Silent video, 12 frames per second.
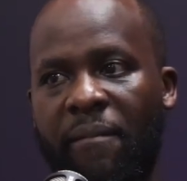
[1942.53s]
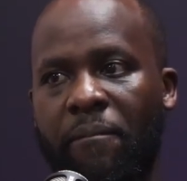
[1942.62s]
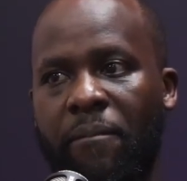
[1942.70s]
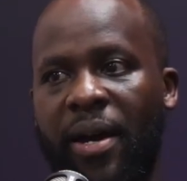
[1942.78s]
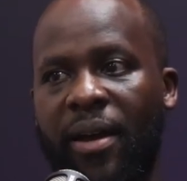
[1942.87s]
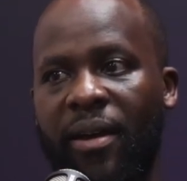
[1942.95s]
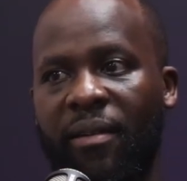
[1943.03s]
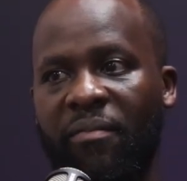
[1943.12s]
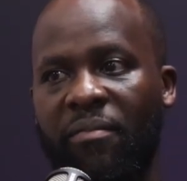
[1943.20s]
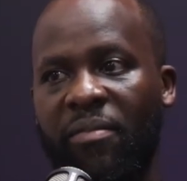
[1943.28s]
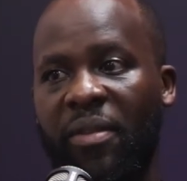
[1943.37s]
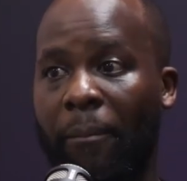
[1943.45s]
by
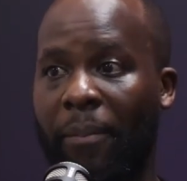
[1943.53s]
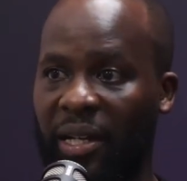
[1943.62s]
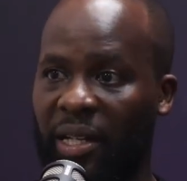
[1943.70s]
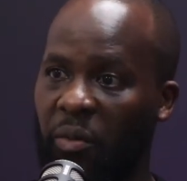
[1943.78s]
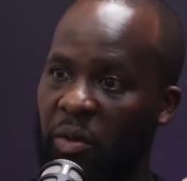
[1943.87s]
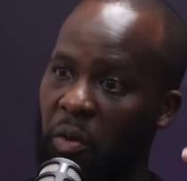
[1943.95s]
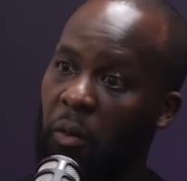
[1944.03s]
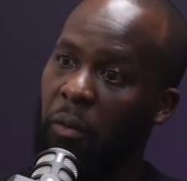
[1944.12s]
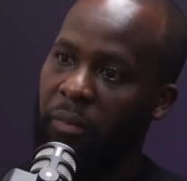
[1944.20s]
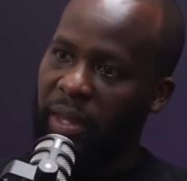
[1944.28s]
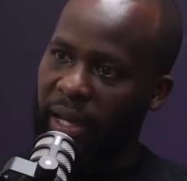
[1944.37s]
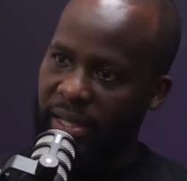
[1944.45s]
the partner with
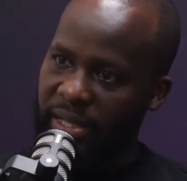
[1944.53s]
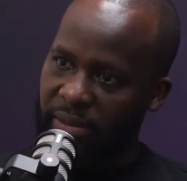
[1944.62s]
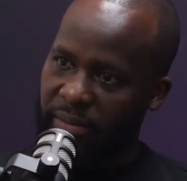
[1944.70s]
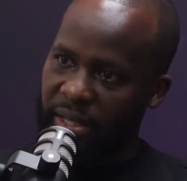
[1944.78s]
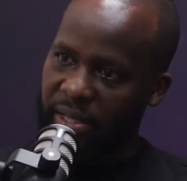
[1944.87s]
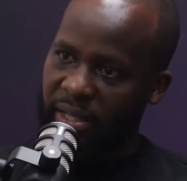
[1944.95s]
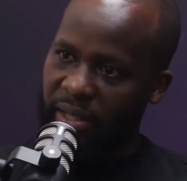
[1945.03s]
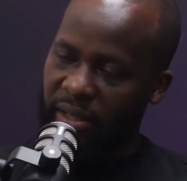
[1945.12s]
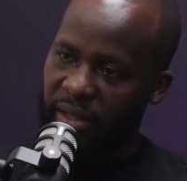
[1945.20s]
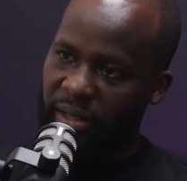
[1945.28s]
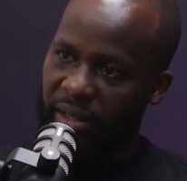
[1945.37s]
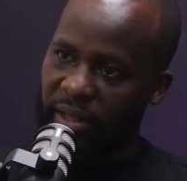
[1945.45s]
whom they're intimate
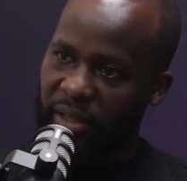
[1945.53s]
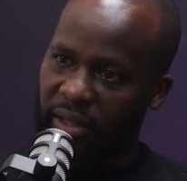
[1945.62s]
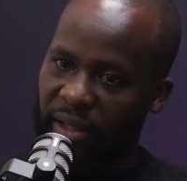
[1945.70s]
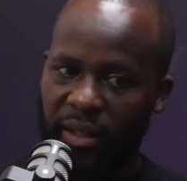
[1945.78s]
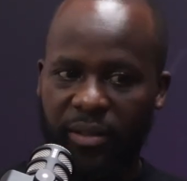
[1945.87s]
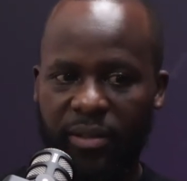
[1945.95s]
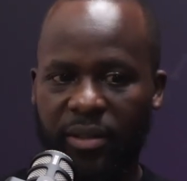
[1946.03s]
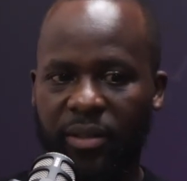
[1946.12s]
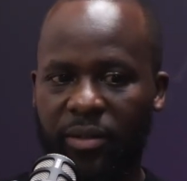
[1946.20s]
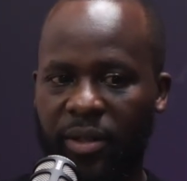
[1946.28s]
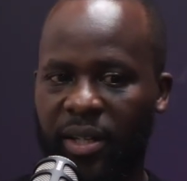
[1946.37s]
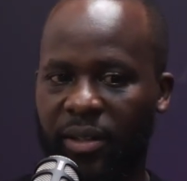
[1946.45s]
in. And they're like,
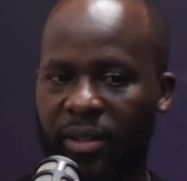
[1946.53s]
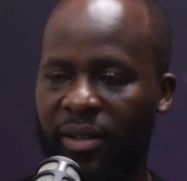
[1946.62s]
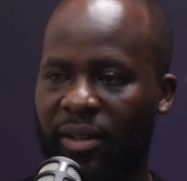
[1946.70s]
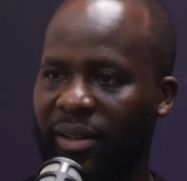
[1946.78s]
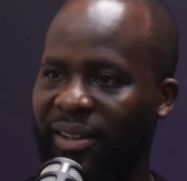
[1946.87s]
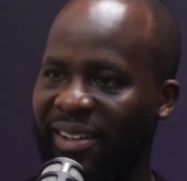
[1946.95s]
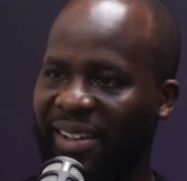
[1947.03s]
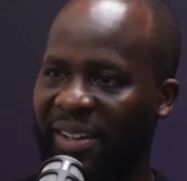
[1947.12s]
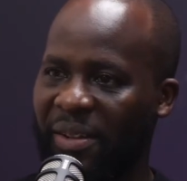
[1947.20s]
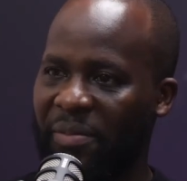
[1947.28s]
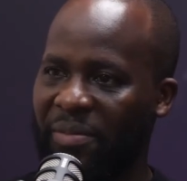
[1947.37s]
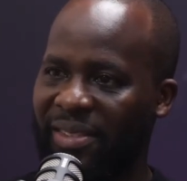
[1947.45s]
okay,
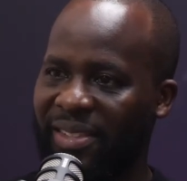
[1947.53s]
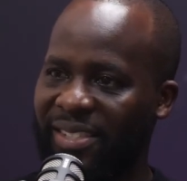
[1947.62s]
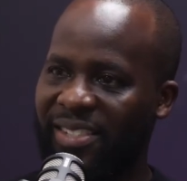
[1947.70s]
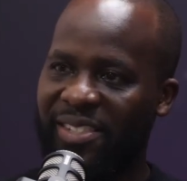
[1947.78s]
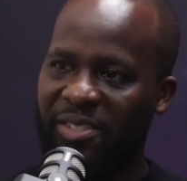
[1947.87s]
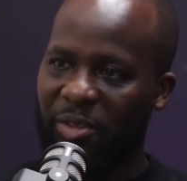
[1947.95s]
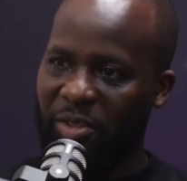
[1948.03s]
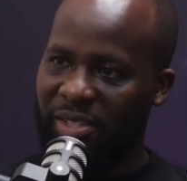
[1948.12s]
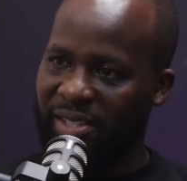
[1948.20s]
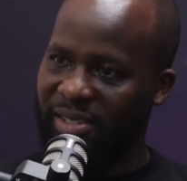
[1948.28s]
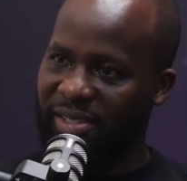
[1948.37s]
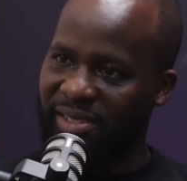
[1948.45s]
this is
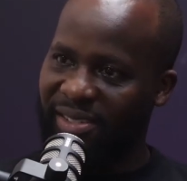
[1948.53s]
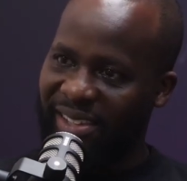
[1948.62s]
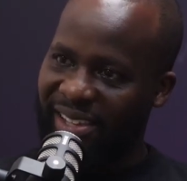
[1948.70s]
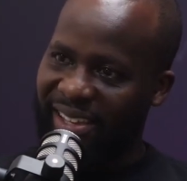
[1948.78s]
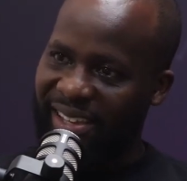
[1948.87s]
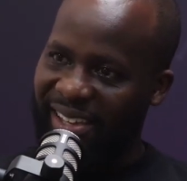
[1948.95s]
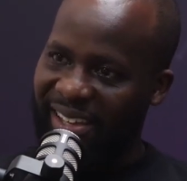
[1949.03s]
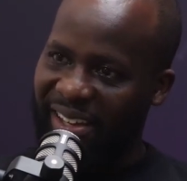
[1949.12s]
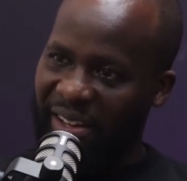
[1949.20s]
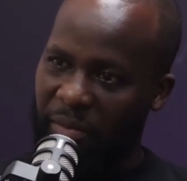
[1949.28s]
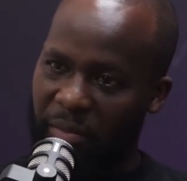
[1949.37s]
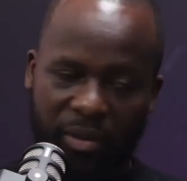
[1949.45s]
not
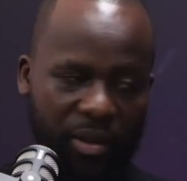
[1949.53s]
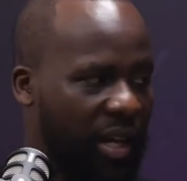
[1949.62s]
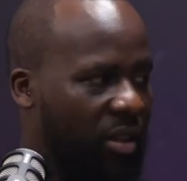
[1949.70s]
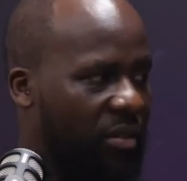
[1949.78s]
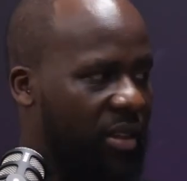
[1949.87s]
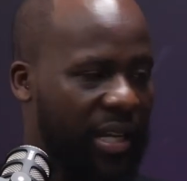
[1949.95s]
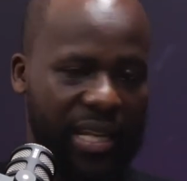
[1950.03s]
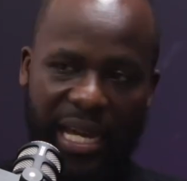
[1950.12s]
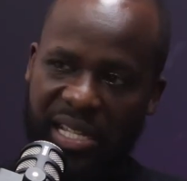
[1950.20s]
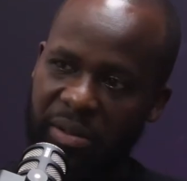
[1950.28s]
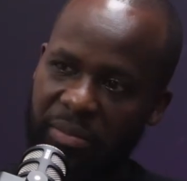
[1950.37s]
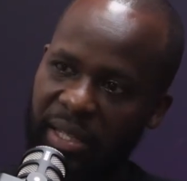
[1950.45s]
kind of the
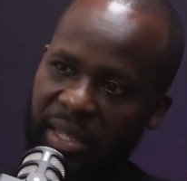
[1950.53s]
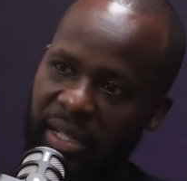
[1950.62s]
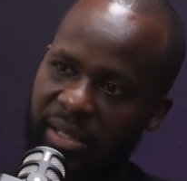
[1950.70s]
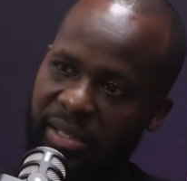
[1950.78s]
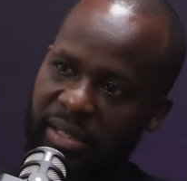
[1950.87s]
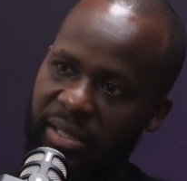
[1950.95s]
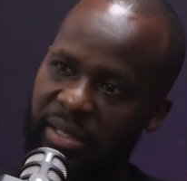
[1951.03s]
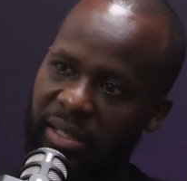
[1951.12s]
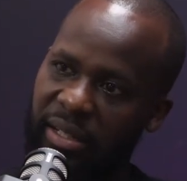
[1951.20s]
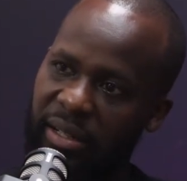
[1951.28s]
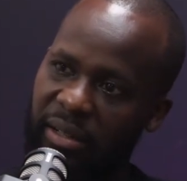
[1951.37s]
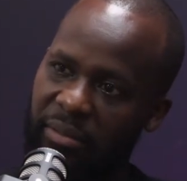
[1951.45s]
anatomy that
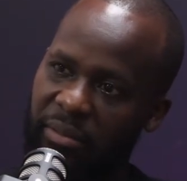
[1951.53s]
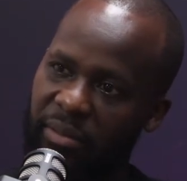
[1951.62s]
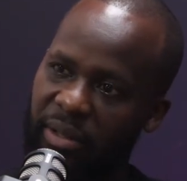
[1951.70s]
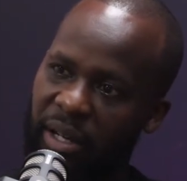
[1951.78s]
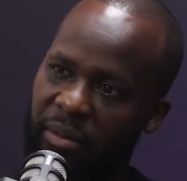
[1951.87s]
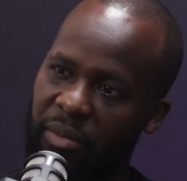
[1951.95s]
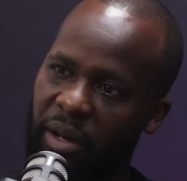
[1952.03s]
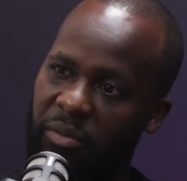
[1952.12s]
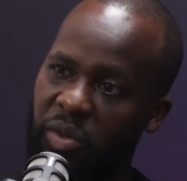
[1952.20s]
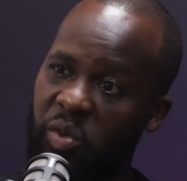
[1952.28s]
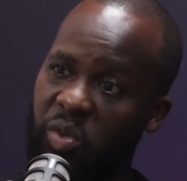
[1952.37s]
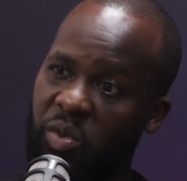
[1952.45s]
I'm
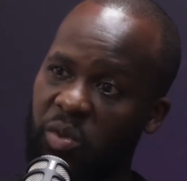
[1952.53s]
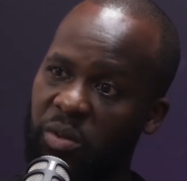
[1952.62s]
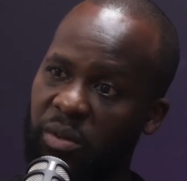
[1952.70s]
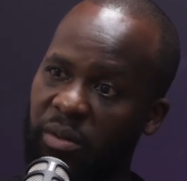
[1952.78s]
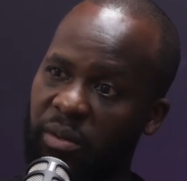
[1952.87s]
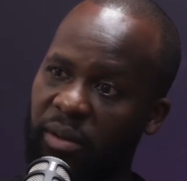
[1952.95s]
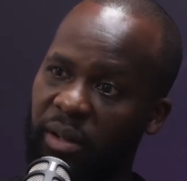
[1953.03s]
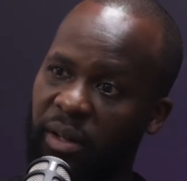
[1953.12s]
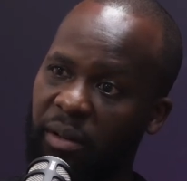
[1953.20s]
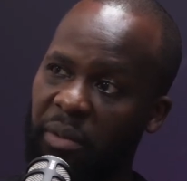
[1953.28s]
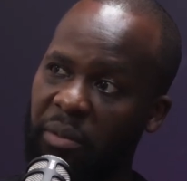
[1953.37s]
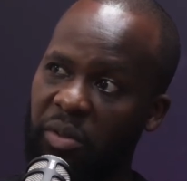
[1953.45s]
used to.
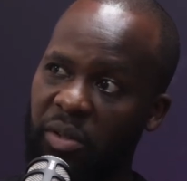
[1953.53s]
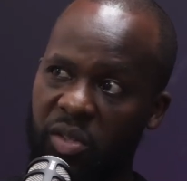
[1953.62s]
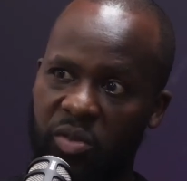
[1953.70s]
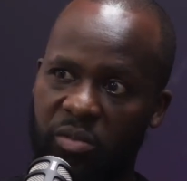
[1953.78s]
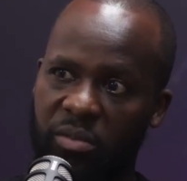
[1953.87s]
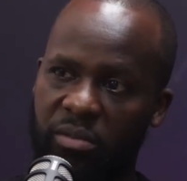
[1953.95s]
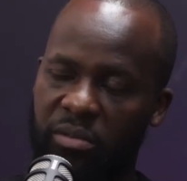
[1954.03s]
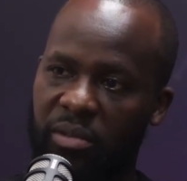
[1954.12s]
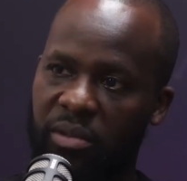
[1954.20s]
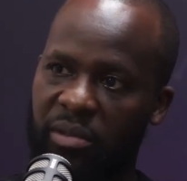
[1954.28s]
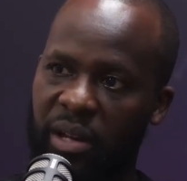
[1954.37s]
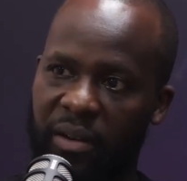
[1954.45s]
Maybe you need to
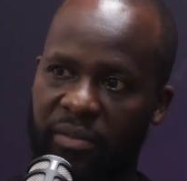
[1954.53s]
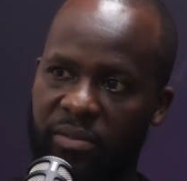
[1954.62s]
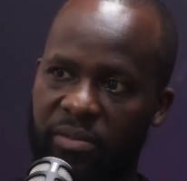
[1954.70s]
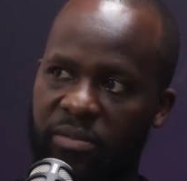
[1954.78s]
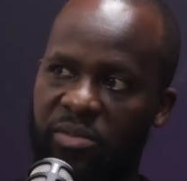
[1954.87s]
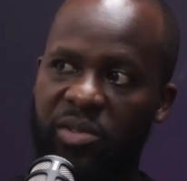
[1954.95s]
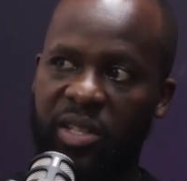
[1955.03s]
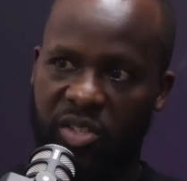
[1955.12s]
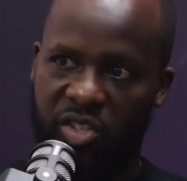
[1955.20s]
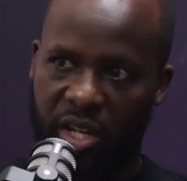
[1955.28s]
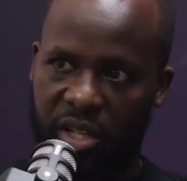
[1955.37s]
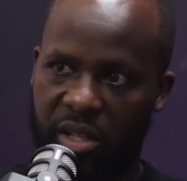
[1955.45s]
have
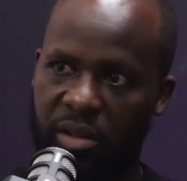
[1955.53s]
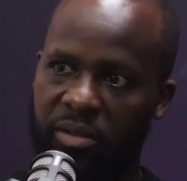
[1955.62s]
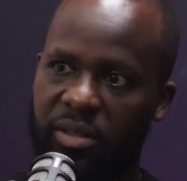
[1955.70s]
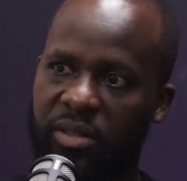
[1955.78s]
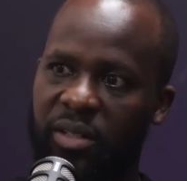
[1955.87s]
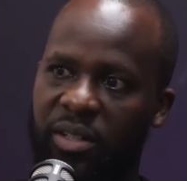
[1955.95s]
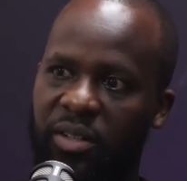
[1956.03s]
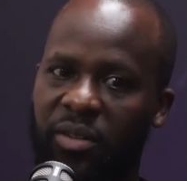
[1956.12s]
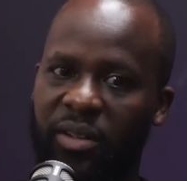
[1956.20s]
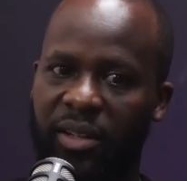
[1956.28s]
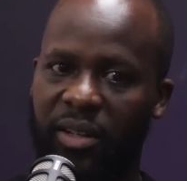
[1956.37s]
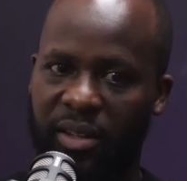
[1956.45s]
it checked out.
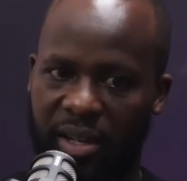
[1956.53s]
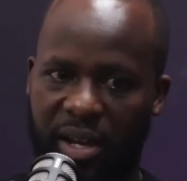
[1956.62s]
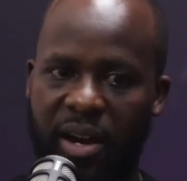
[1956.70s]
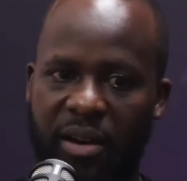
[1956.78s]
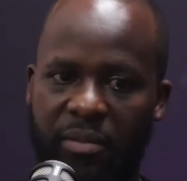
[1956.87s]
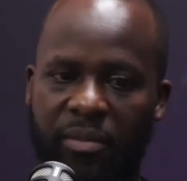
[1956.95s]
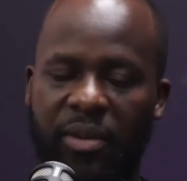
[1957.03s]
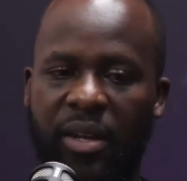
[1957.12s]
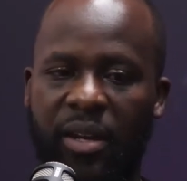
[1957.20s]
And they come